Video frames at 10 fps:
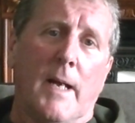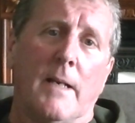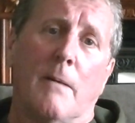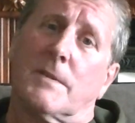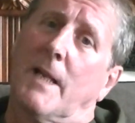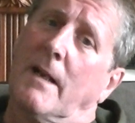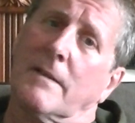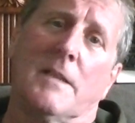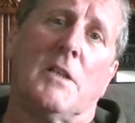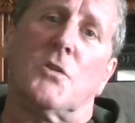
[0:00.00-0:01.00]
and I'm talking
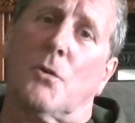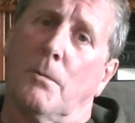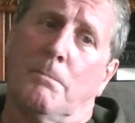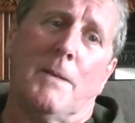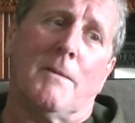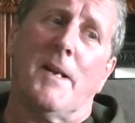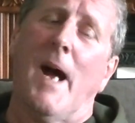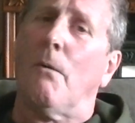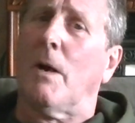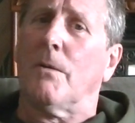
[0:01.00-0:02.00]
to these good people
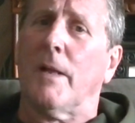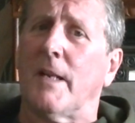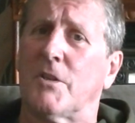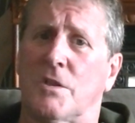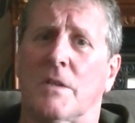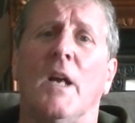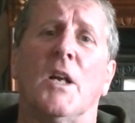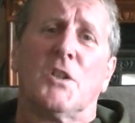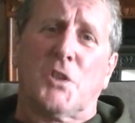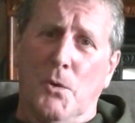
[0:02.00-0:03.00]
now out there, just
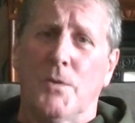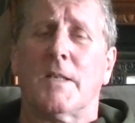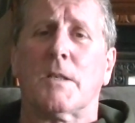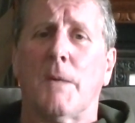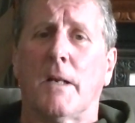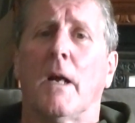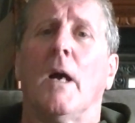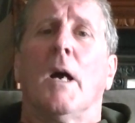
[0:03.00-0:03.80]
do this, man.